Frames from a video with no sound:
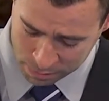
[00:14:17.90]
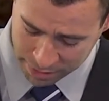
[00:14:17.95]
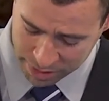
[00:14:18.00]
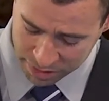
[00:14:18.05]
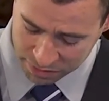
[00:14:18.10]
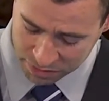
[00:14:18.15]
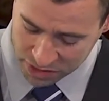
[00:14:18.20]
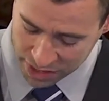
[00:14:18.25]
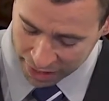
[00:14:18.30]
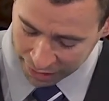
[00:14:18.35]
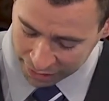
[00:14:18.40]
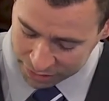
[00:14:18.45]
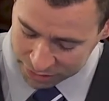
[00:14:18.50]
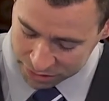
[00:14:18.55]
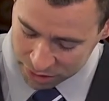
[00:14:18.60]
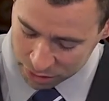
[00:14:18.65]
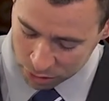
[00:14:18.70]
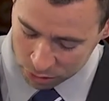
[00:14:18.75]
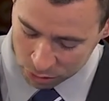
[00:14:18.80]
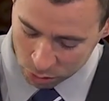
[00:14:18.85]
Give thanks
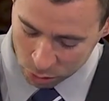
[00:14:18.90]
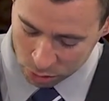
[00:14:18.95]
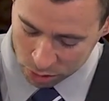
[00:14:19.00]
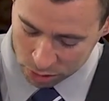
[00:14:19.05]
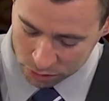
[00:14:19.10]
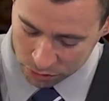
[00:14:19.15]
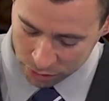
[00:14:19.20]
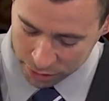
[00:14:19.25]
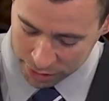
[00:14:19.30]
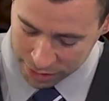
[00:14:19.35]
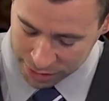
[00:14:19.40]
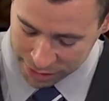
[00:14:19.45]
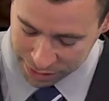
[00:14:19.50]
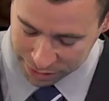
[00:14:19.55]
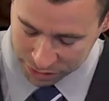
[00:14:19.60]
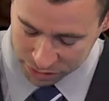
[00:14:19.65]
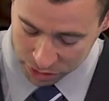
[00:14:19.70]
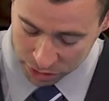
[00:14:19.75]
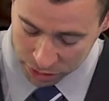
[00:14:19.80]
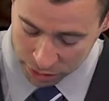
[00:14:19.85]
to the Lord, for He
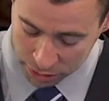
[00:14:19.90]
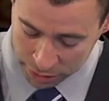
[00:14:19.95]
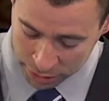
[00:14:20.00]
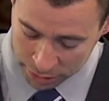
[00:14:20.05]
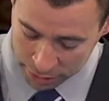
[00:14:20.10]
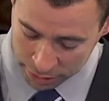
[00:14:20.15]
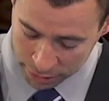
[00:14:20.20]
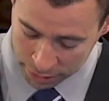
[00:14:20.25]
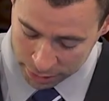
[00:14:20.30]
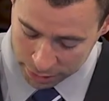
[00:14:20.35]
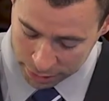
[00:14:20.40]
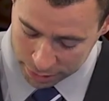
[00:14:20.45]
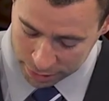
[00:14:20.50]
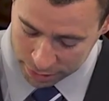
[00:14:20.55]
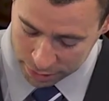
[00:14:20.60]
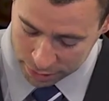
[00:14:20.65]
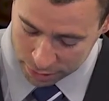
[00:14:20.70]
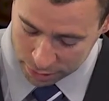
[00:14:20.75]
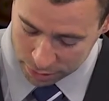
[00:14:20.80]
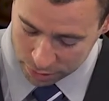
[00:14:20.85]
is good,
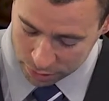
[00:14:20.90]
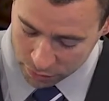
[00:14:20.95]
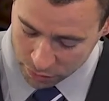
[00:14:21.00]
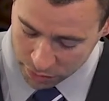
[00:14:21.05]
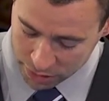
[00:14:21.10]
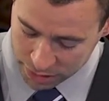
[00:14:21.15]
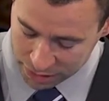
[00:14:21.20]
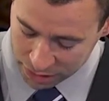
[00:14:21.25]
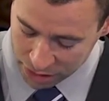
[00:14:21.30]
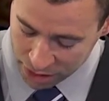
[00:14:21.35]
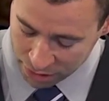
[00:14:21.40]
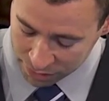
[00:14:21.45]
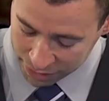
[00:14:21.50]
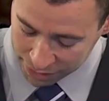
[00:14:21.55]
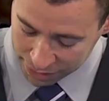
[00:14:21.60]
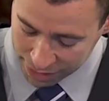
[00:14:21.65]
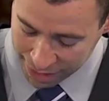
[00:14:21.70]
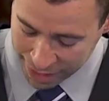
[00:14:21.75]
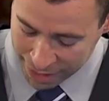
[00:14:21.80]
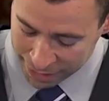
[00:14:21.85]
for His
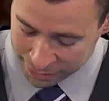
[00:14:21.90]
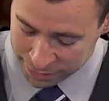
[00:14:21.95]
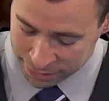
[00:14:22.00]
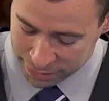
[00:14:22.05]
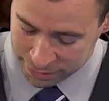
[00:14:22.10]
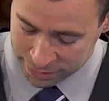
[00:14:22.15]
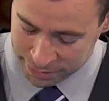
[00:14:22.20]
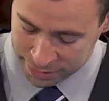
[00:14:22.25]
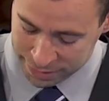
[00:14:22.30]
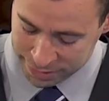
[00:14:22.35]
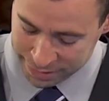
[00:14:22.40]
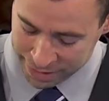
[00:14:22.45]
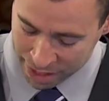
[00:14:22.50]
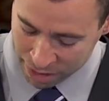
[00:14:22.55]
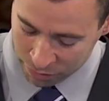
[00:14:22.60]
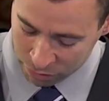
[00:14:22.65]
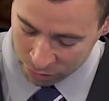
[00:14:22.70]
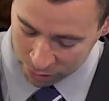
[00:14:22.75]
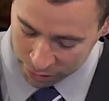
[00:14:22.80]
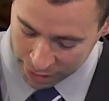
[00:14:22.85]
loving kindness is
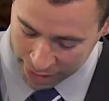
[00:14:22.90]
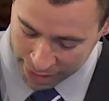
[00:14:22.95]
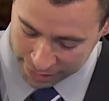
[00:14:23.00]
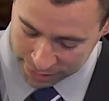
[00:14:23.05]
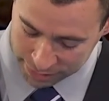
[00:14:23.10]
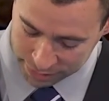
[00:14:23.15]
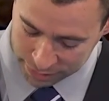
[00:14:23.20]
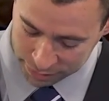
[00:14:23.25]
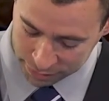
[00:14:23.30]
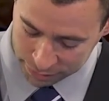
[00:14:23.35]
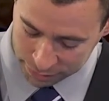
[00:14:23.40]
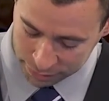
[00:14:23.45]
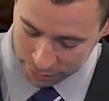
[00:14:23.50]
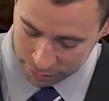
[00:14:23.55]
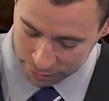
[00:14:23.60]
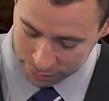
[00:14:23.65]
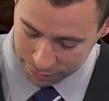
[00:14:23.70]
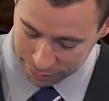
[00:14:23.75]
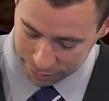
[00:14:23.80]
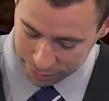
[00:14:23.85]
everlasting.
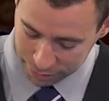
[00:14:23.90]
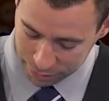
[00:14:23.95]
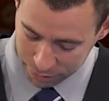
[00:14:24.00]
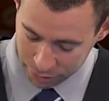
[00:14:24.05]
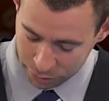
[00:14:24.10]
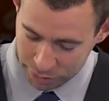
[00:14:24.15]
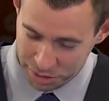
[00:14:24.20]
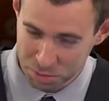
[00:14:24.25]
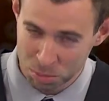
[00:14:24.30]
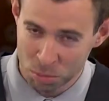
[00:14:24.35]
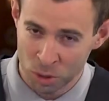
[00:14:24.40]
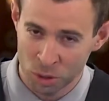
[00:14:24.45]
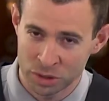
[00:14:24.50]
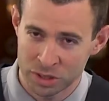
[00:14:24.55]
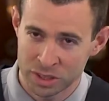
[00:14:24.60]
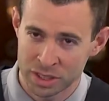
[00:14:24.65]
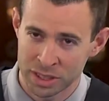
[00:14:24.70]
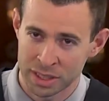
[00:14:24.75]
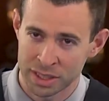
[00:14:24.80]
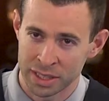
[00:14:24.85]
You know, His
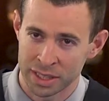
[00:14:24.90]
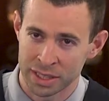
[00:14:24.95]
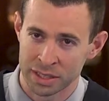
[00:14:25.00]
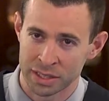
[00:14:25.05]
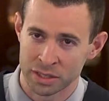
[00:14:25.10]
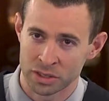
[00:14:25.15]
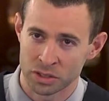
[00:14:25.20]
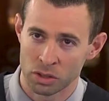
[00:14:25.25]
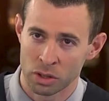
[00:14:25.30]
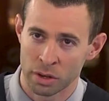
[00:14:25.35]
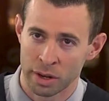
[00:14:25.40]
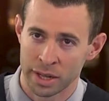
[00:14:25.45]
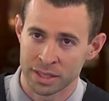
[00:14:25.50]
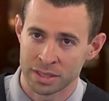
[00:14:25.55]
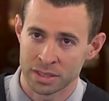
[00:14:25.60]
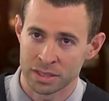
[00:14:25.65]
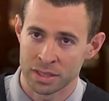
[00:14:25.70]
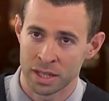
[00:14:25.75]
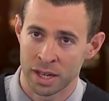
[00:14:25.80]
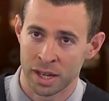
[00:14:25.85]
mercy and His
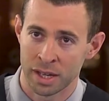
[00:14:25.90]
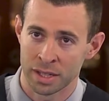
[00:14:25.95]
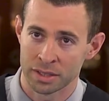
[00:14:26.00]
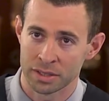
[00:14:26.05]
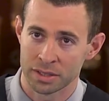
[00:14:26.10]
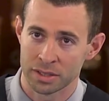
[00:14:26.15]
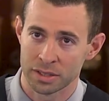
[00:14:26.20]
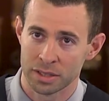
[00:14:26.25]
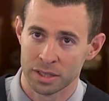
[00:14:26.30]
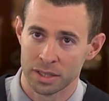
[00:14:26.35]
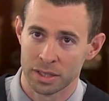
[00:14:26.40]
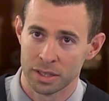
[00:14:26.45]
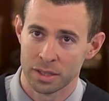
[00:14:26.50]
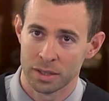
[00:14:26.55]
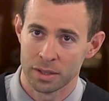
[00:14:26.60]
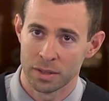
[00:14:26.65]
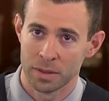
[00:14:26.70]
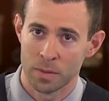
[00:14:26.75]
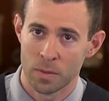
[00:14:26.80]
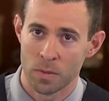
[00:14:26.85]
grace to us,
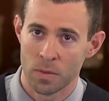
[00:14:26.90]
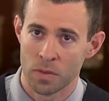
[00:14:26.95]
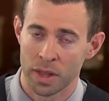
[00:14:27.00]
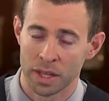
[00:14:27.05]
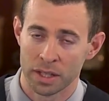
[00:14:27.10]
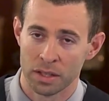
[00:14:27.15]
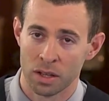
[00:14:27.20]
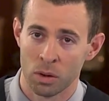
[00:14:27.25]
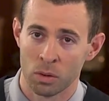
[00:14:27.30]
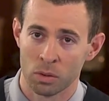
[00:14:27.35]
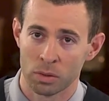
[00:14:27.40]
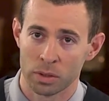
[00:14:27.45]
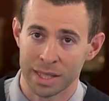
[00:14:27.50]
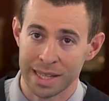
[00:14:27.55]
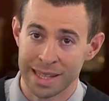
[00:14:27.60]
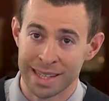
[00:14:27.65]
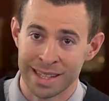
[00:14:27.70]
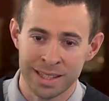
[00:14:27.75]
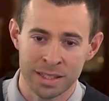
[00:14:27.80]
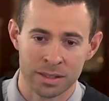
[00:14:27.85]
they don't
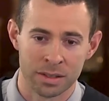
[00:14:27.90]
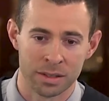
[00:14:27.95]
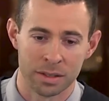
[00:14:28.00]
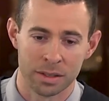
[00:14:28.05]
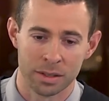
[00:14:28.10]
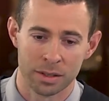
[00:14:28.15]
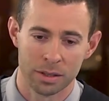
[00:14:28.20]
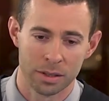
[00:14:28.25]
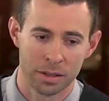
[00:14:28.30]
end.